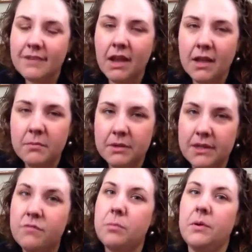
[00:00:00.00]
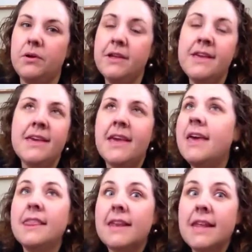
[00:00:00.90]
Unbelievable
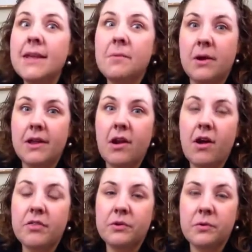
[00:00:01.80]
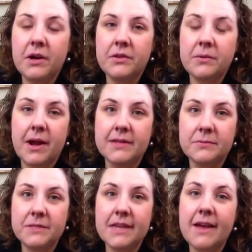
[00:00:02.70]
that anyone, author or otherwise,
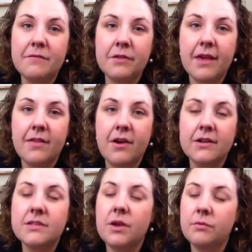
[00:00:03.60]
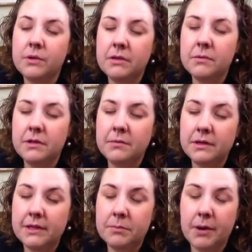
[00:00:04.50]
would sign for that long. So really, really,
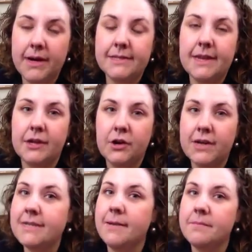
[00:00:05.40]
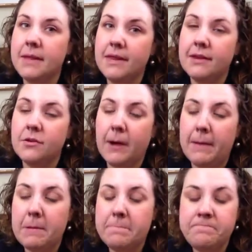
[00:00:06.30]
really impressed. Had a great time meeting Neil
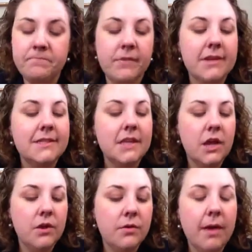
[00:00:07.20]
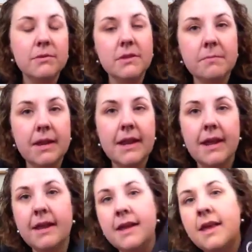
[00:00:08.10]
Gaiman. So that was on
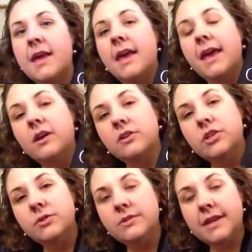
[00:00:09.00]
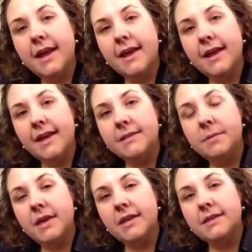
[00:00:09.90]
Monday. And on Tuesday, I
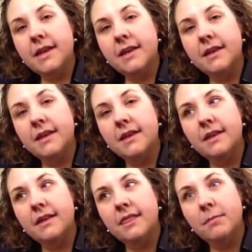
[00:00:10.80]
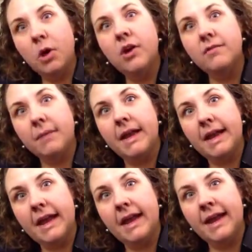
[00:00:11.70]
spent the bulk of my
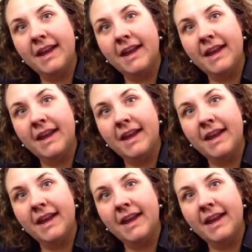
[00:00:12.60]
day.